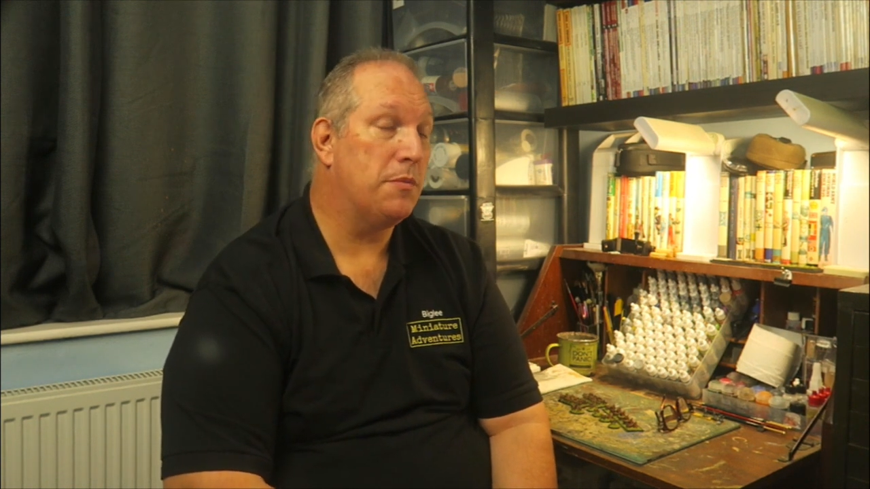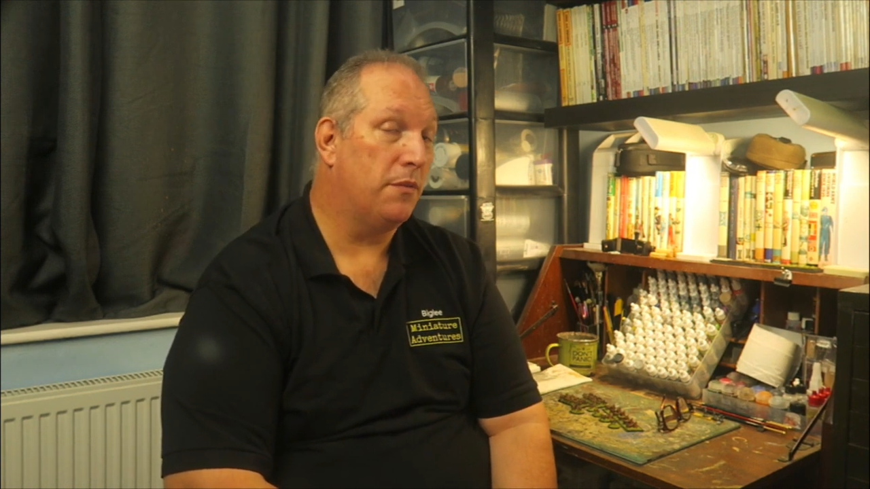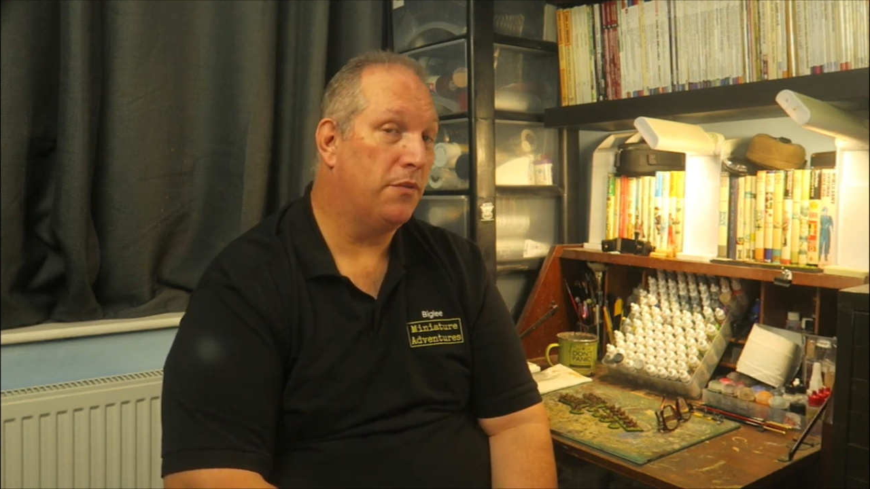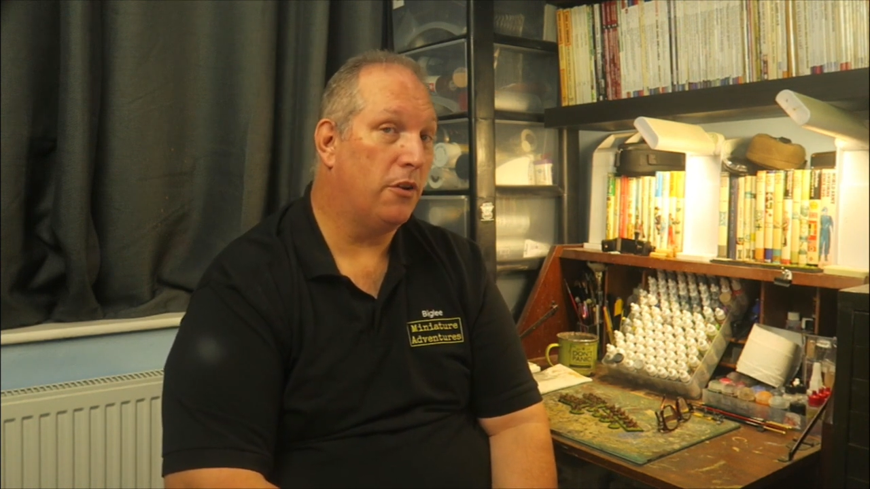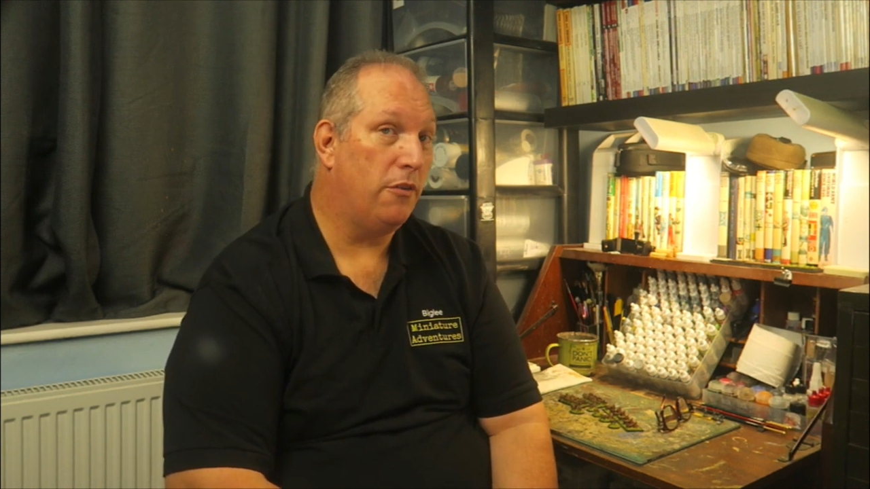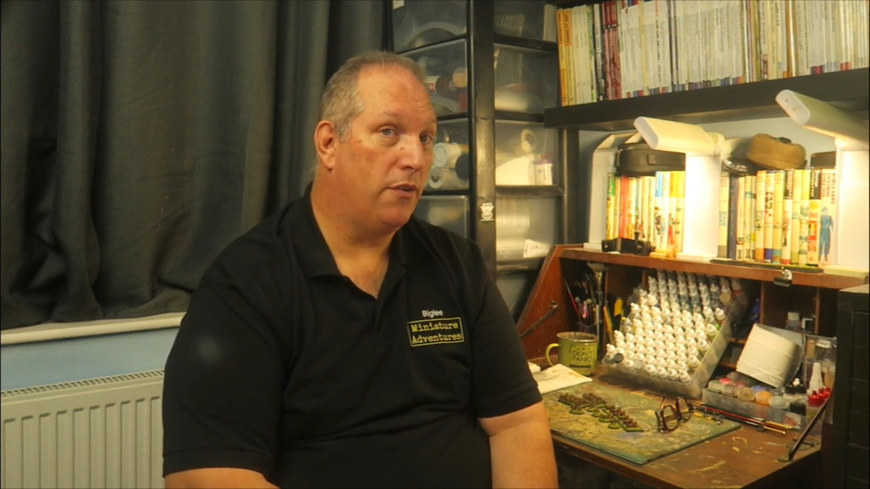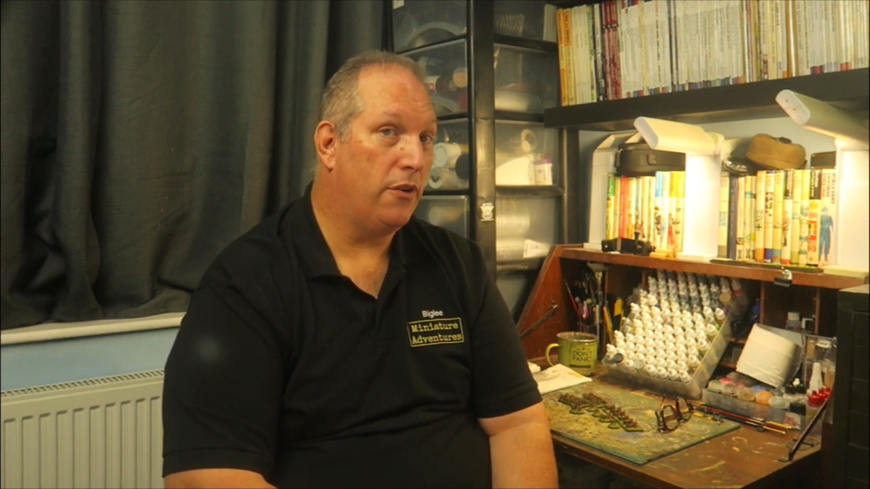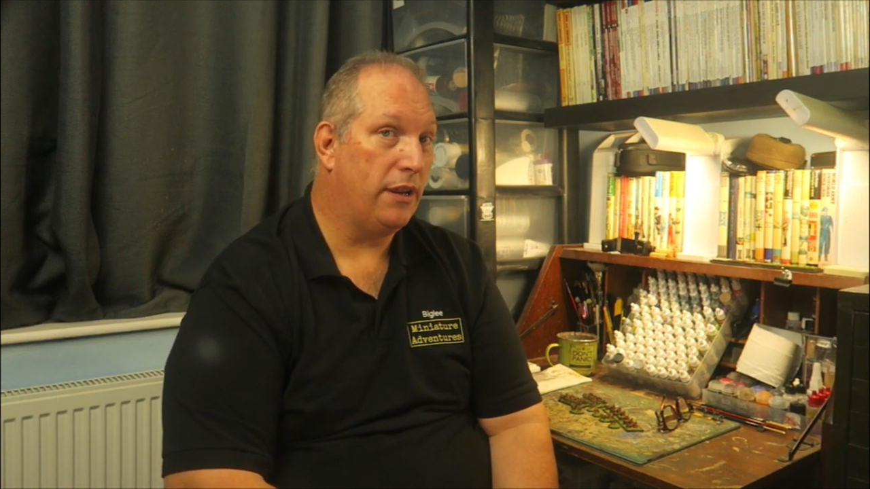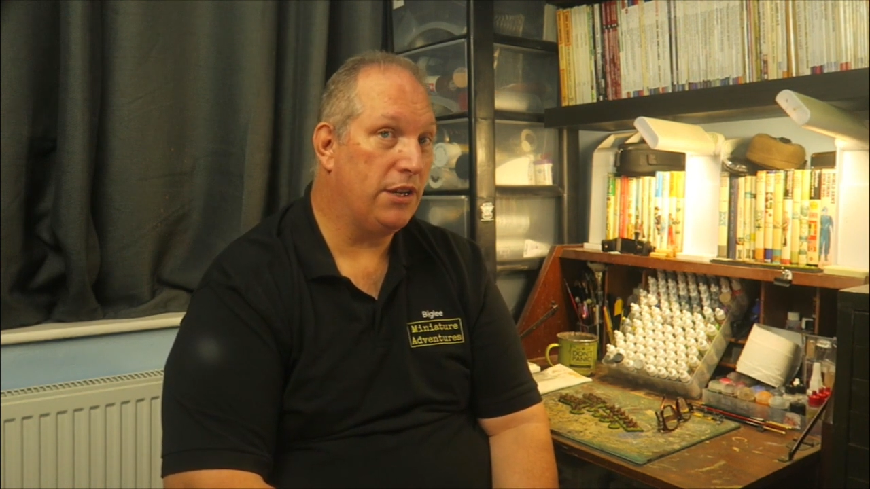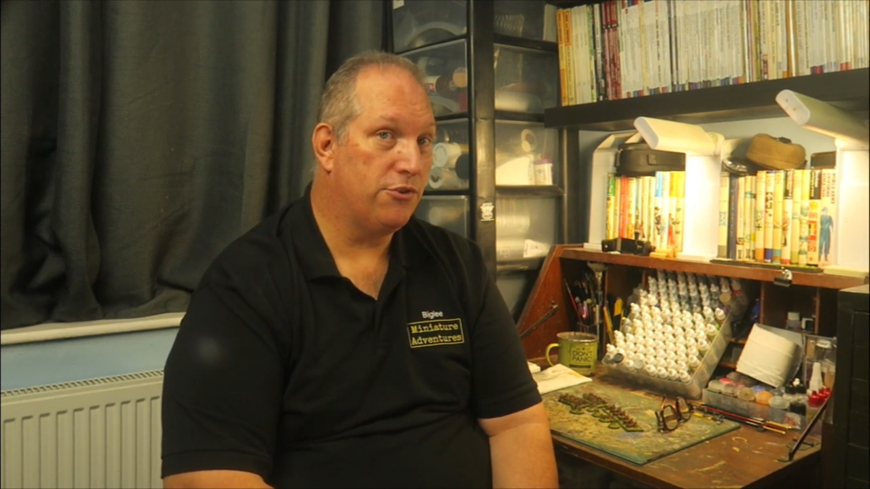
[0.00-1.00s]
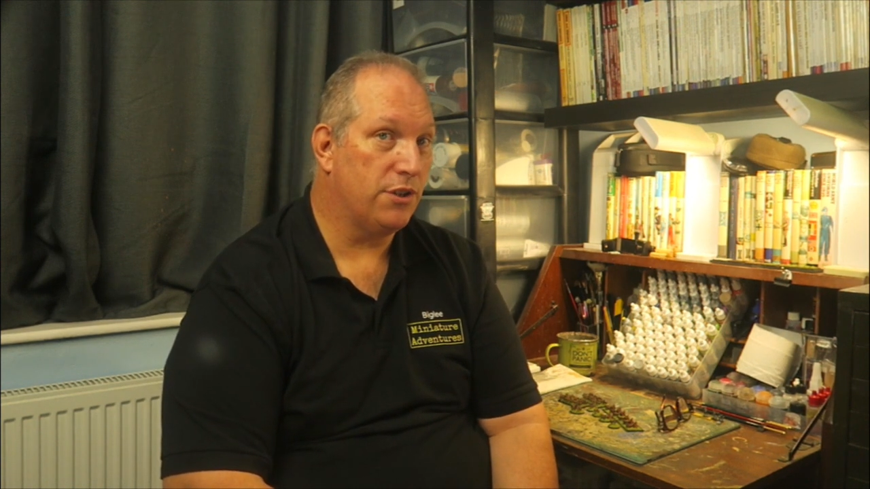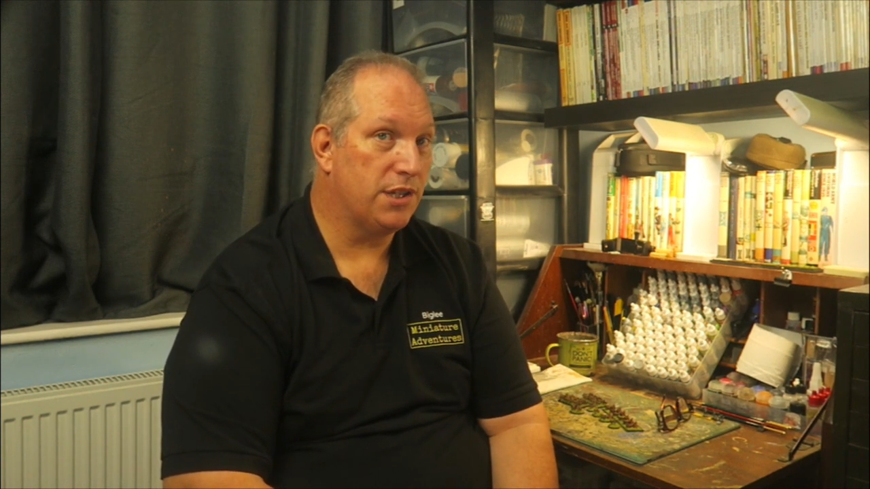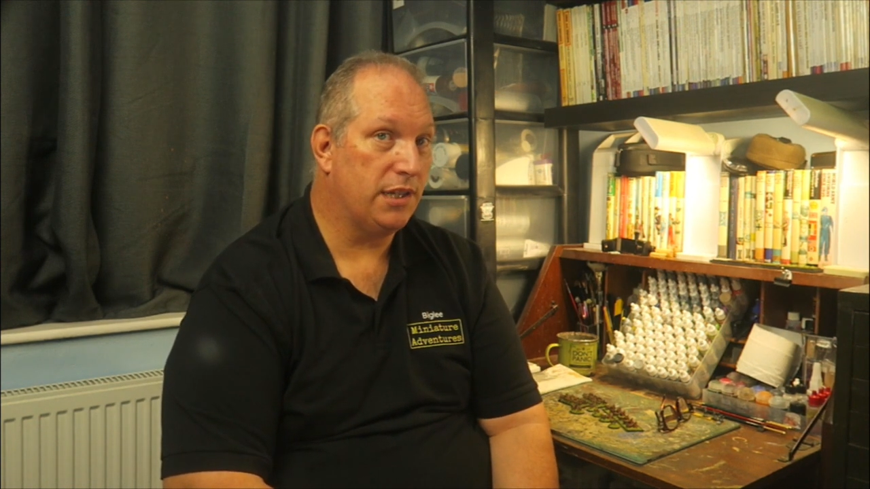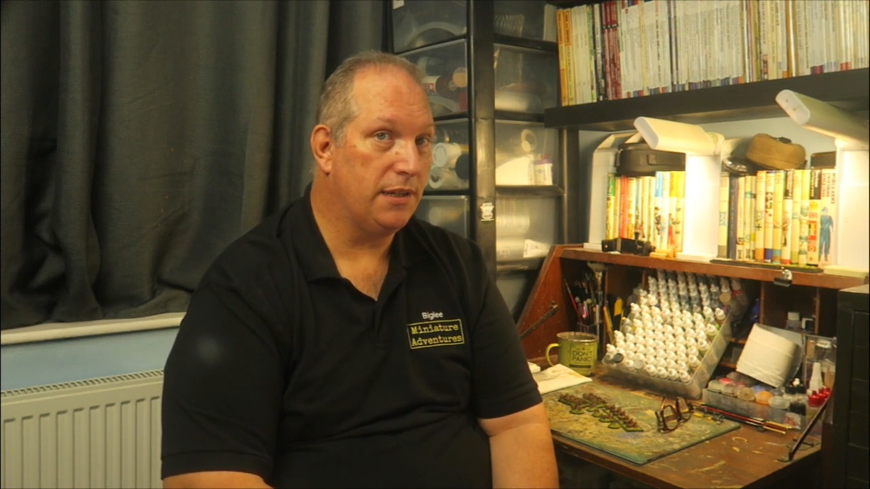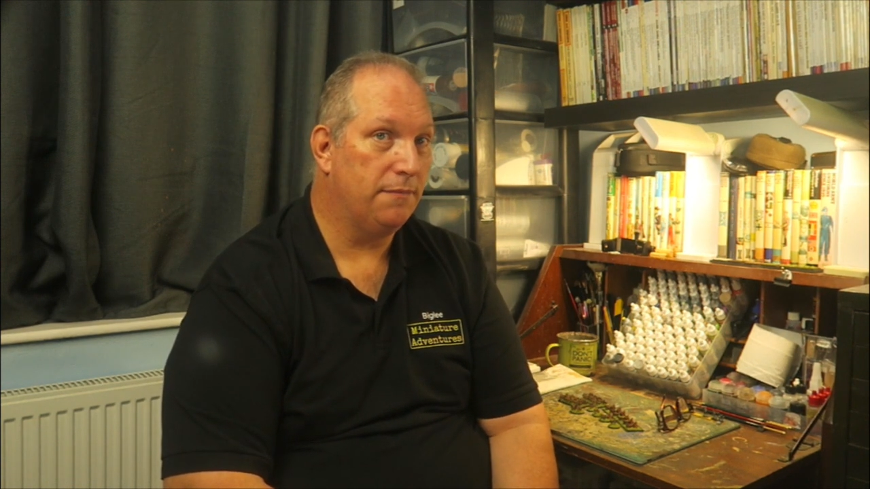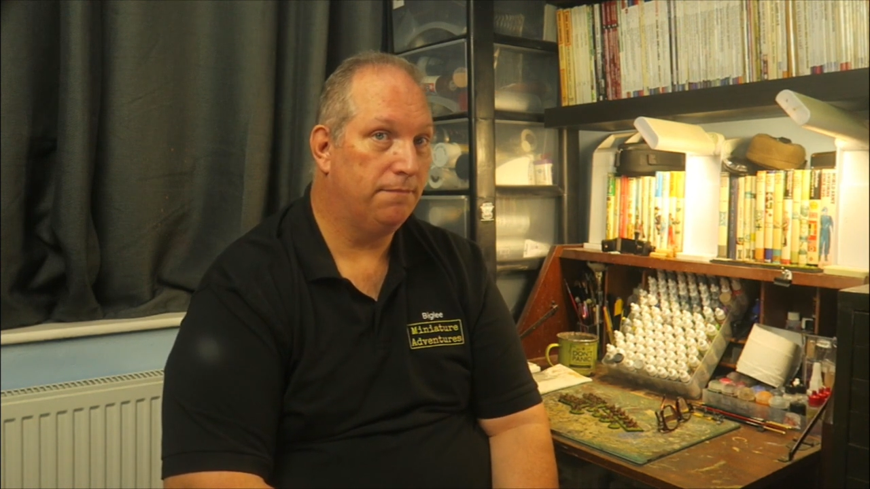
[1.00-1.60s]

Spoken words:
but very, very interesting.